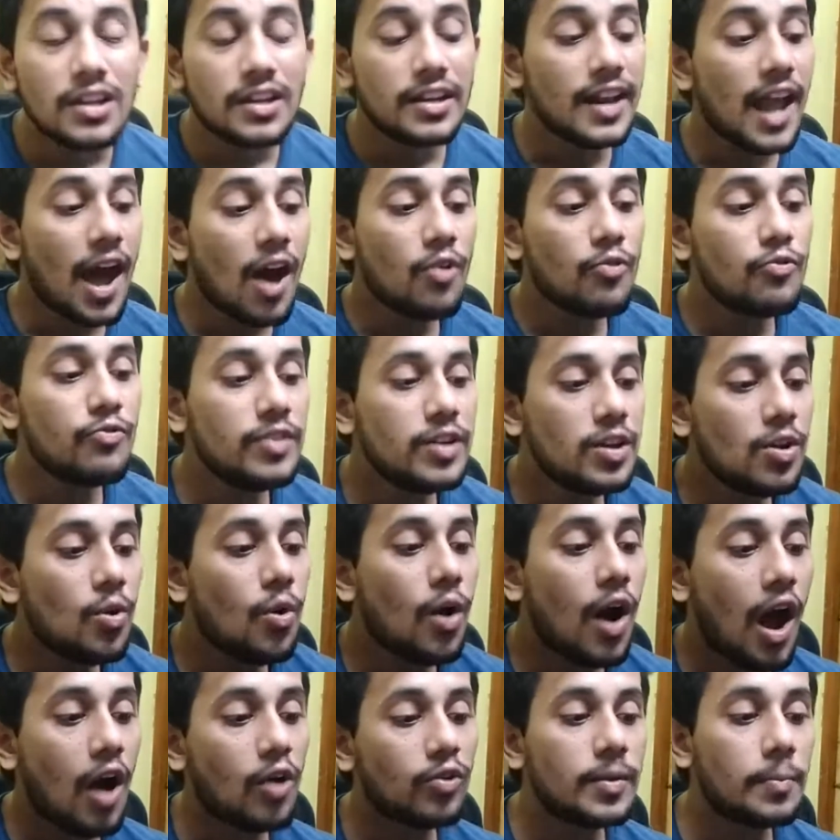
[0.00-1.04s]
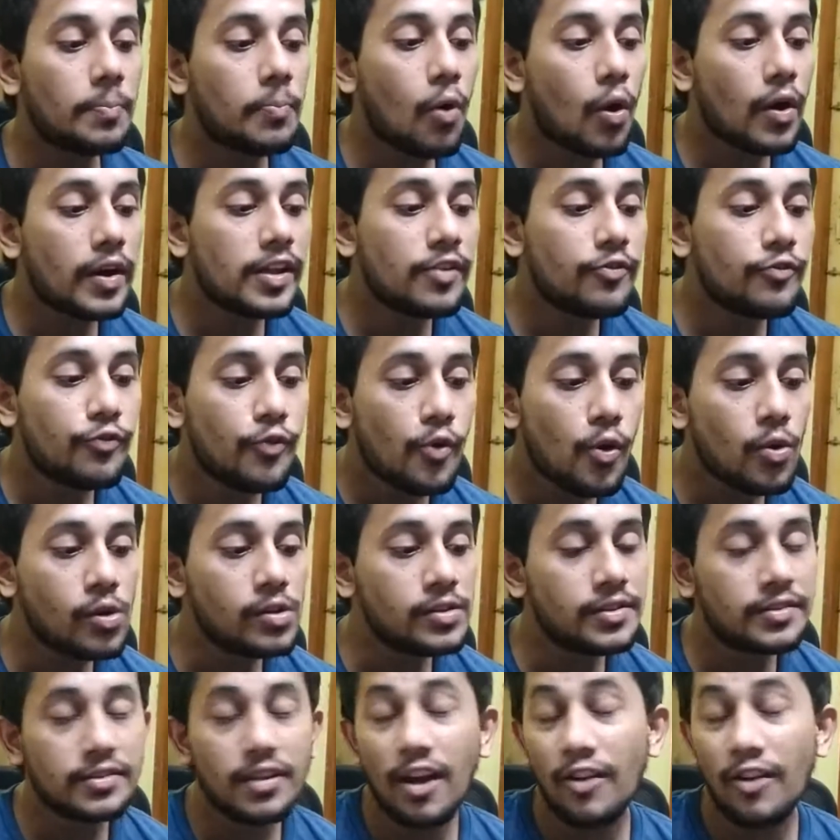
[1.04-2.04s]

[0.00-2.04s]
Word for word: Now we know how the body folds.